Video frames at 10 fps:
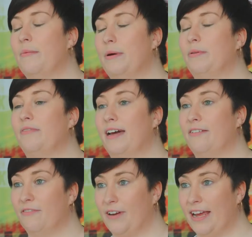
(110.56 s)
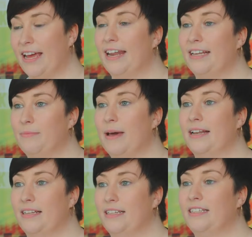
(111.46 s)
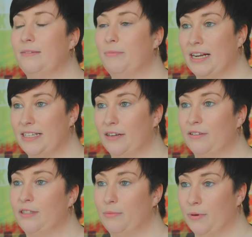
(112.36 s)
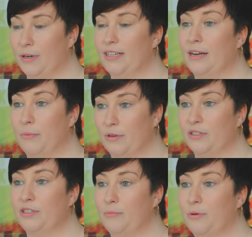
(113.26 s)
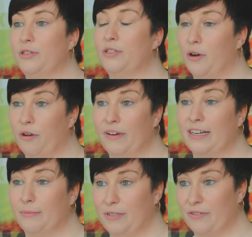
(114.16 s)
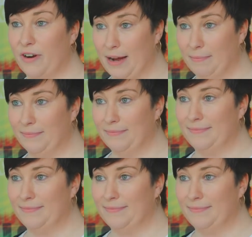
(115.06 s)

and we provide free and independent practical support and emotional support to all victims of crime.